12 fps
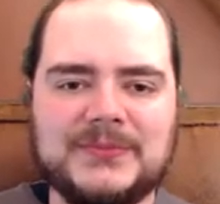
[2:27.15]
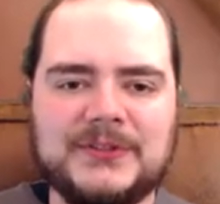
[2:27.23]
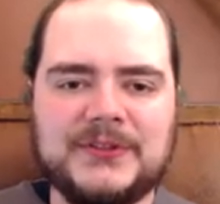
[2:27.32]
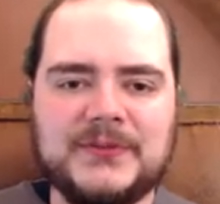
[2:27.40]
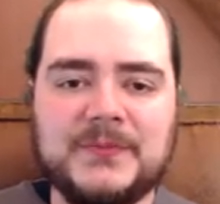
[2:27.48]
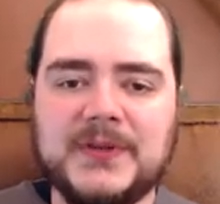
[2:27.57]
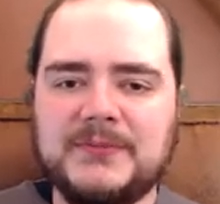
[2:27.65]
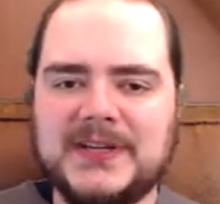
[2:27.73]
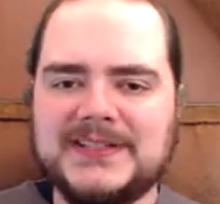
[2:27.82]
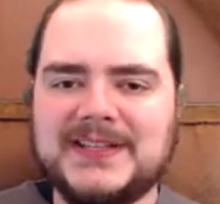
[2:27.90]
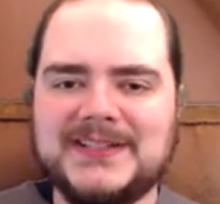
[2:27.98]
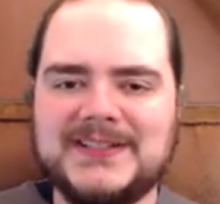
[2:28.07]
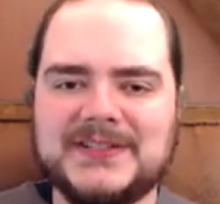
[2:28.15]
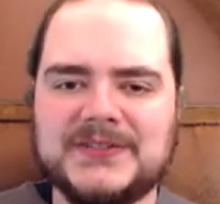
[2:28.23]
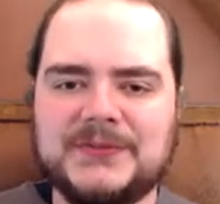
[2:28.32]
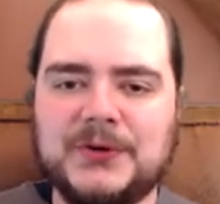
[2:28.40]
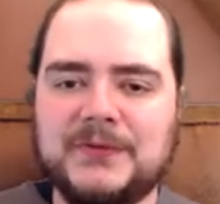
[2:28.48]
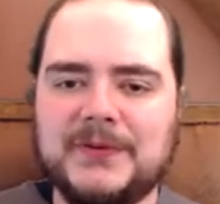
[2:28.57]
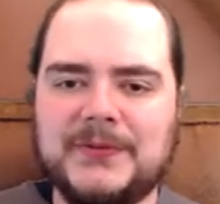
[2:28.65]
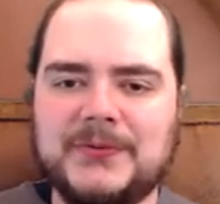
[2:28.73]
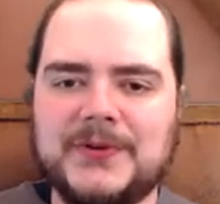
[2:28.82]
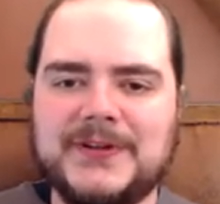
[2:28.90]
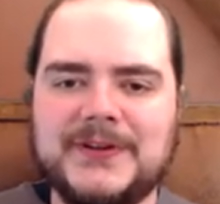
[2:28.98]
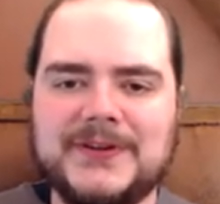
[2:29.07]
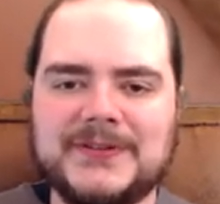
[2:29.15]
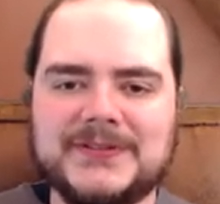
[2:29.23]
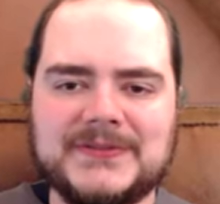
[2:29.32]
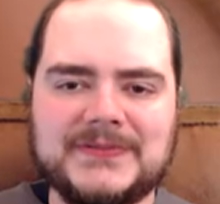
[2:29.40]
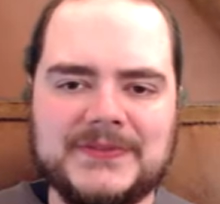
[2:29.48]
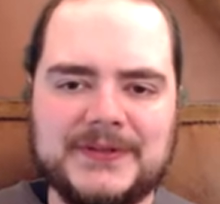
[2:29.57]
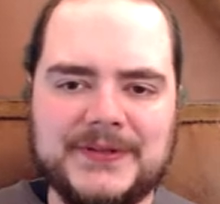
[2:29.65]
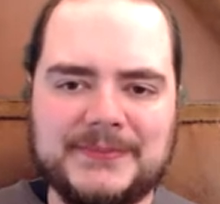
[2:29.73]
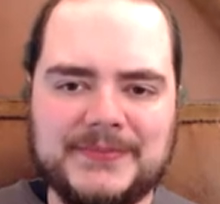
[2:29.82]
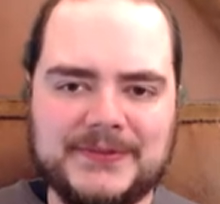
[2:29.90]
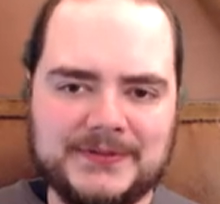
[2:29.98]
you've been my dentist for over three years, Philip.